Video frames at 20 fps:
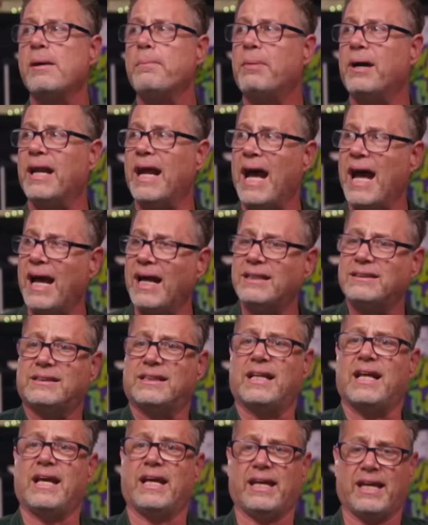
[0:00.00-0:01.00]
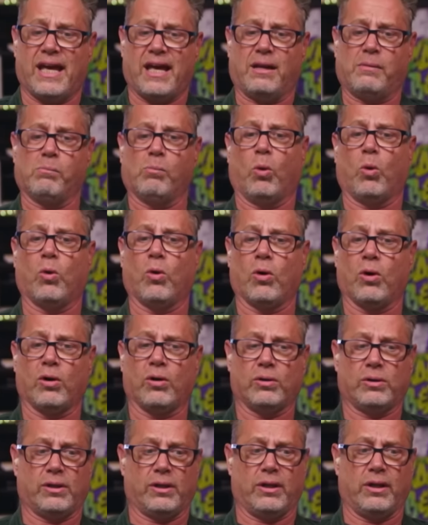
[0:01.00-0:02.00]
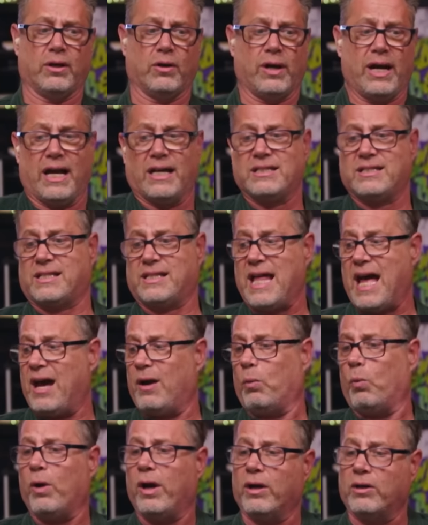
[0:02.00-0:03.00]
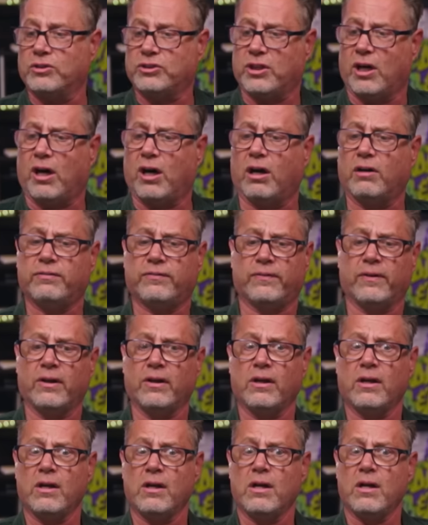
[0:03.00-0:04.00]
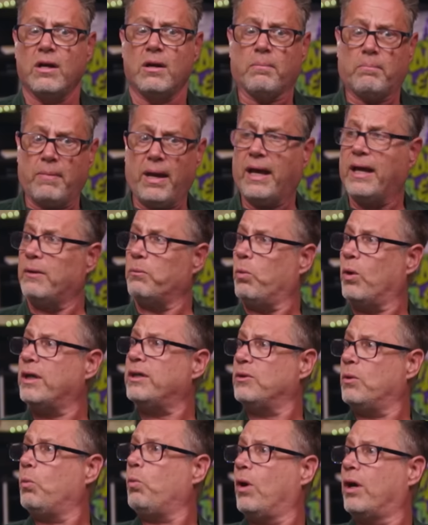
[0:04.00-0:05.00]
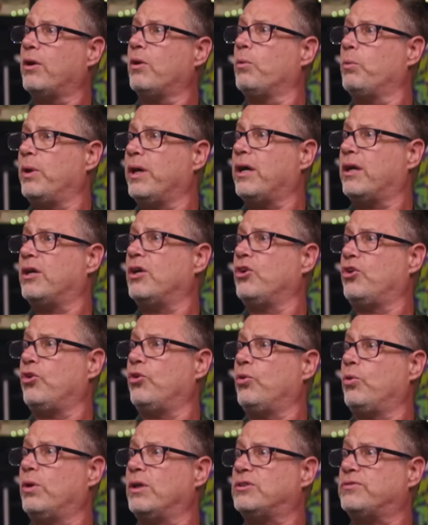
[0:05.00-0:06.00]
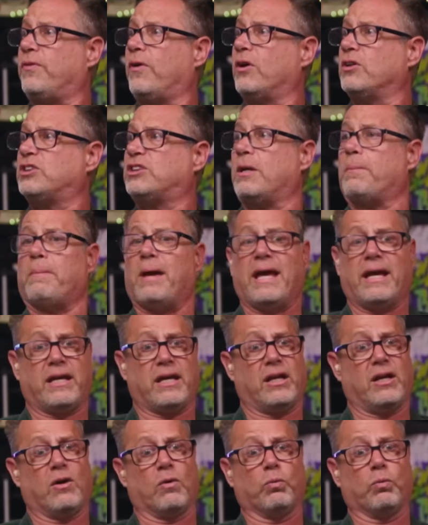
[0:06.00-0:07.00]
But as they get more, you know, as that wears off, man, what what are we going to do as far as to make it a